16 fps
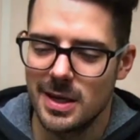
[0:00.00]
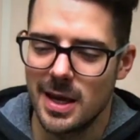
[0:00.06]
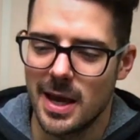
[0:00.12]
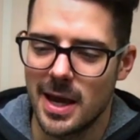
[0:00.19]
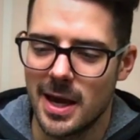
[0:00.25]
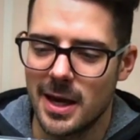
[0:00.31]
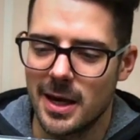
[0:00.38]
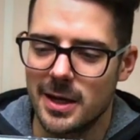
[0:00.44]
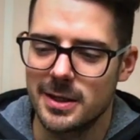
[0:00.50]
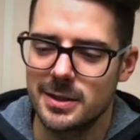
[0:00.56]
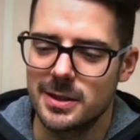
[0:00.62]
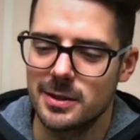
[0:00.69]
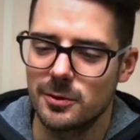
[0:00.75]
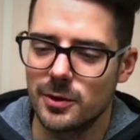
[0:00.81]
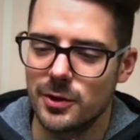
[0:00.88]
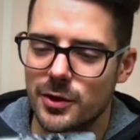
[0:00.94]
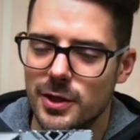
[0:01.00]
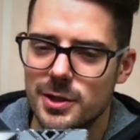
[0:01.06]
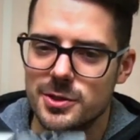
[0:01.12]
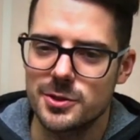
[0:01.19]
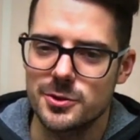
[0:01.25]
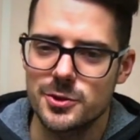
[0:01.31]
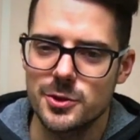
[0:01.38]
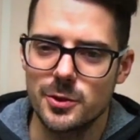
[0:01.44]
And the only thing is
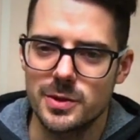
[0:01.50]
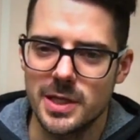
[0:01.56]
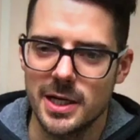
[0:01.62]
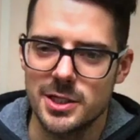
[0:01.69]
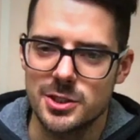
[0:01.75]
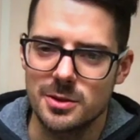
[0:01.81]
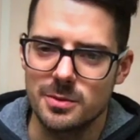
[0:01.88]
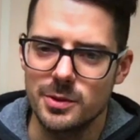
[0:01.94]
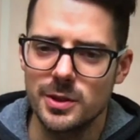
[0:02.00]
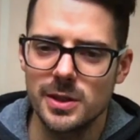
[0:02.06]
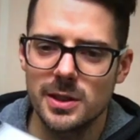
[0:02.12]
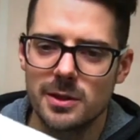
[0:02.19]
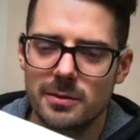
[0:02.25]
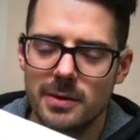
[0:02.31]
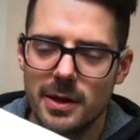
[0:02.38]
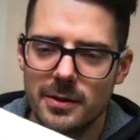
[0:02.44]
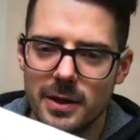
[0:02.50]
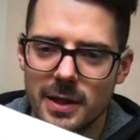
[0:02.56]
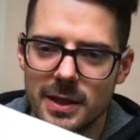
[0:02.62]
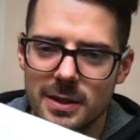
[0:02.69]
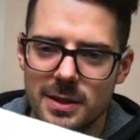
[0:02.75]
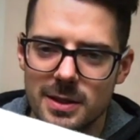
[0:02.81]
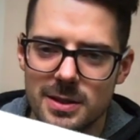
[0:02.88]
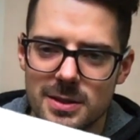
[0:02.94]
there's no texture, but you can get around that.
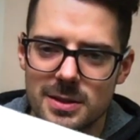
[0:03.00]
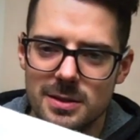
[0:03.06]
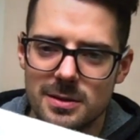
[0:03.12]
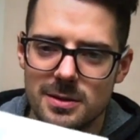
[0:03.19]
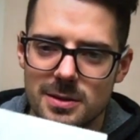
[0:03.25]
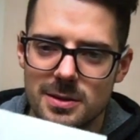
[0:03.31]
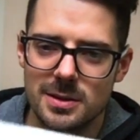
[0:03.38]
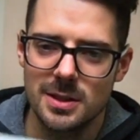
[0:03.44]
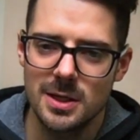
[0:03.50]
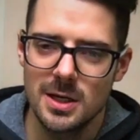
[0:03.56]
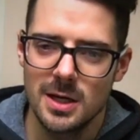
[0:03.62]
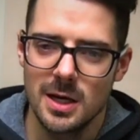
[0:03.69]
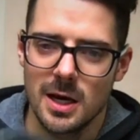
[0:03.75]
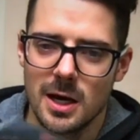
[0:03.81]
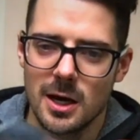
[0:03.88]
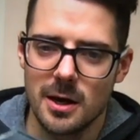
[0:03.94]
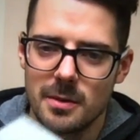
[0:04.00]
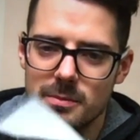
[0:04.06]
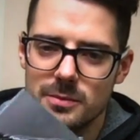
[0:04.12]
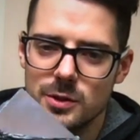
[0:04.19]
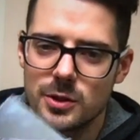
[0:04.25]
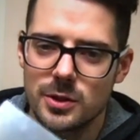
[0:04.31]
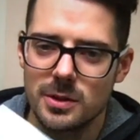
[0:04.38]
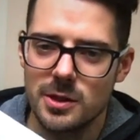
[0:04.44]
Like this is,
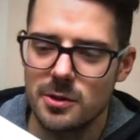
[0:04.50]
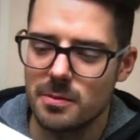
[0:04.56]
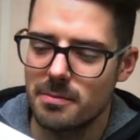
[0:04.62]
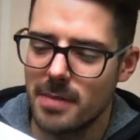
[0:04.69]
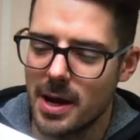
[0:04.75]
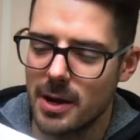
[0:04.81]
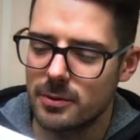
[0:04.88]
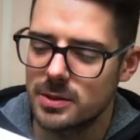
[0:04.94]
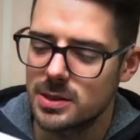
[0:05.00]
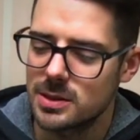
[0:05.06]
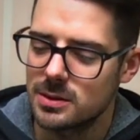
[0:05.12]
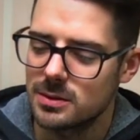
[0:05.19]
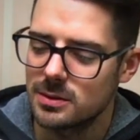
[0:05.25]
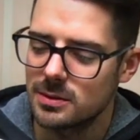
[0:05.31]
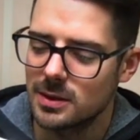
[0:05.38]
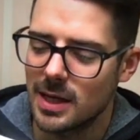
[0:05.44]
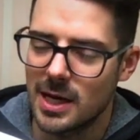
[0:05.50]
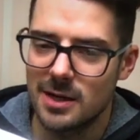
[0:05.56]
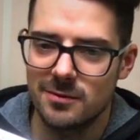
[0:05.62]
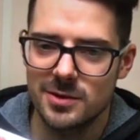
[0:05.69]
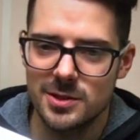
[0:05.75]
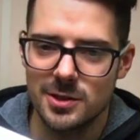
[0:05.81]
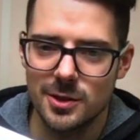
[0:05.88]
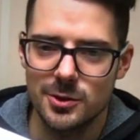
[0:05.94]
you can either mount
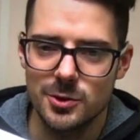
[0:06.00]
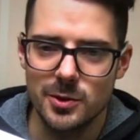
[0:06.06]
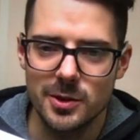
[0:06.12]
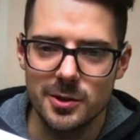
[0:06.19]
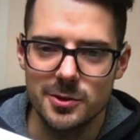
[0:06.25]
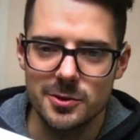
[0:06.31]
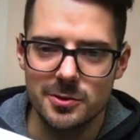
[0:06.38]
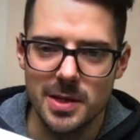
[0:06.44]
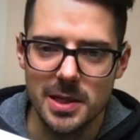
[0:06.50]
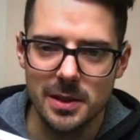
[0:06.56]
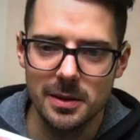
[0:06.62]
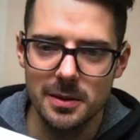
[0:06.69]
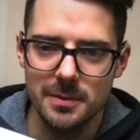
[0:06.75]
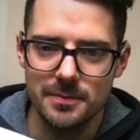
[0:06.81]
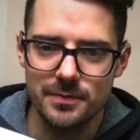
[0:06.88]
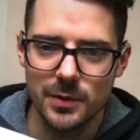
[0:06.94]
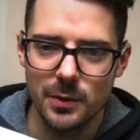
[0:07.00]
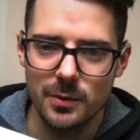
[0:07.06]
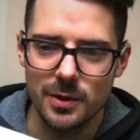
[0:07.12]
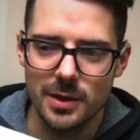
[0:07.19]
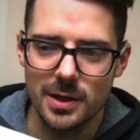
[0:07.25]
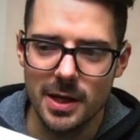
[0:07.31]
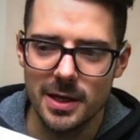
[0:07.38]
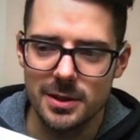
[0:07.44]
canvas onto here directly with
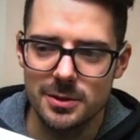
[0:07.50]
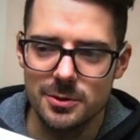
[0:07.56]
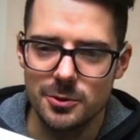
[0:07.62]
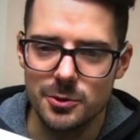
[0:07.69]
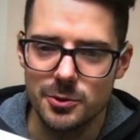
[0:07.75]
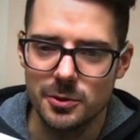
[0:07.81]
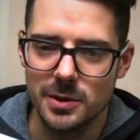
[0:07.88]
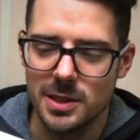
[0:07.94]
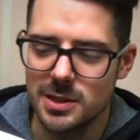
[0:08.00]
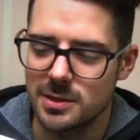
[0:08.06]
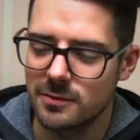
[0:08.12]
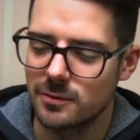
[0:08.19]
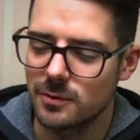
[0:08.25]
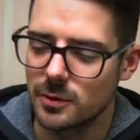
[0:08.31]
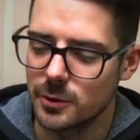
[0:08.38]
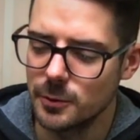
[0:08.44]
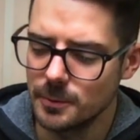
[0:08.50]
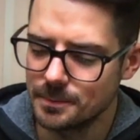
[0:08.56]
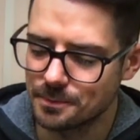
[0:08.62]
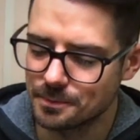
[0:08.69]
a nice neutral adhesive glue,